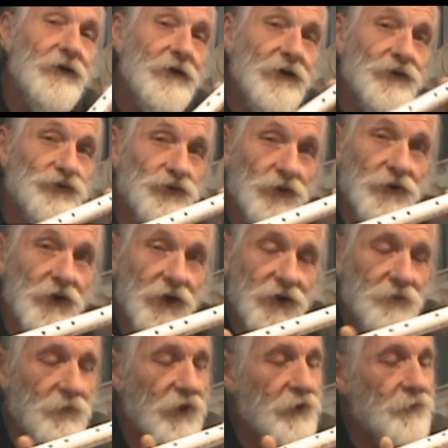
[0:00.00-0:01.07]
I'll show you how
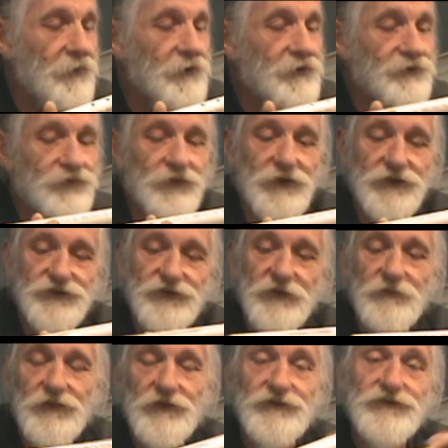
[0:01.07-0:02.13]
to make one. It's really
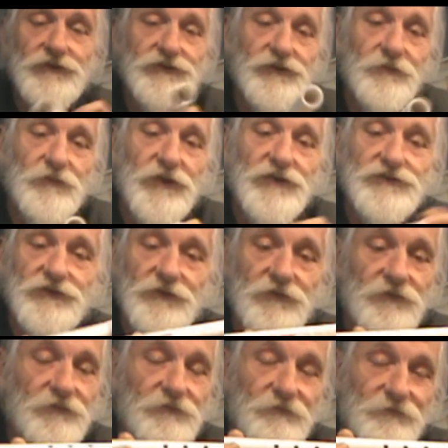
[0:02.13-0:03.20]
simple. It's just a piece of
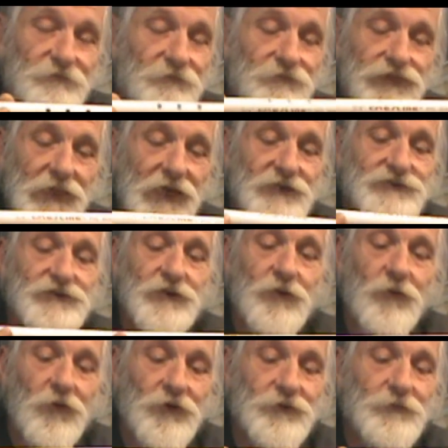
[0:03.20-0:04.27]
plastic
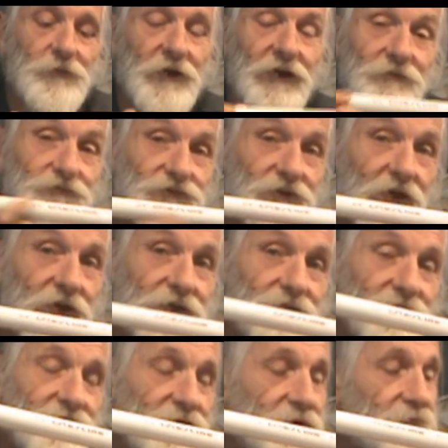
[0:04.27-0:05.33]
water pipe. See, I
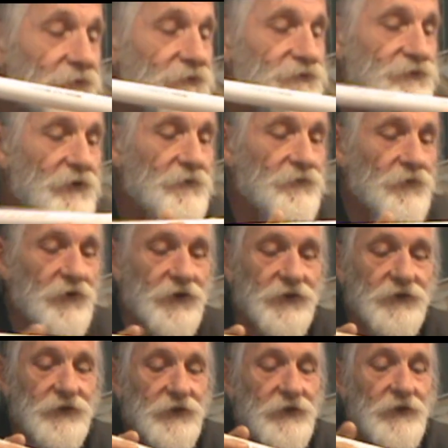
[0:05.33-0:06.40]
even leave this stuff on it.
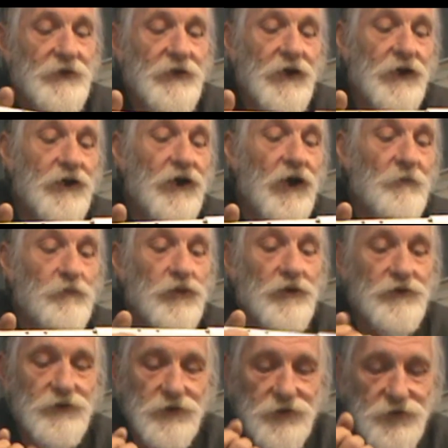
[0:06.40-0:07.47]
A coupler.